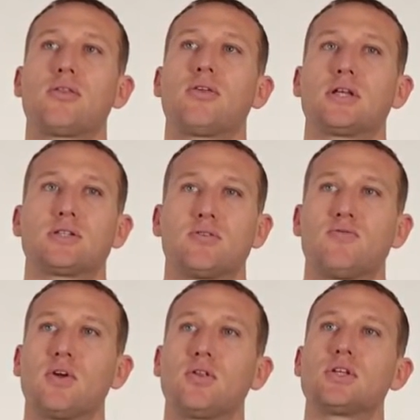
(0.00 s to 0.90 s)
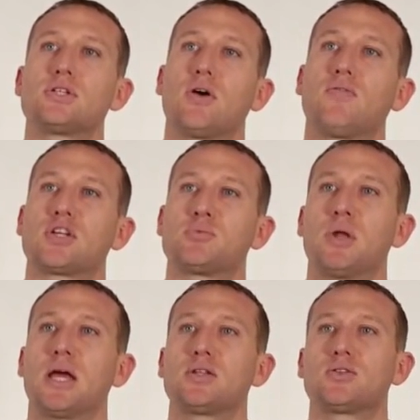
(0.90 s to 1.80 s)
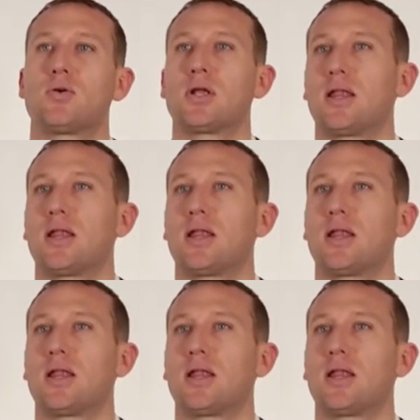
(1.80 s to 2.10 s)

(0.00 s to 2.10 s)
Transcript: of things that are fairly self-explanatory,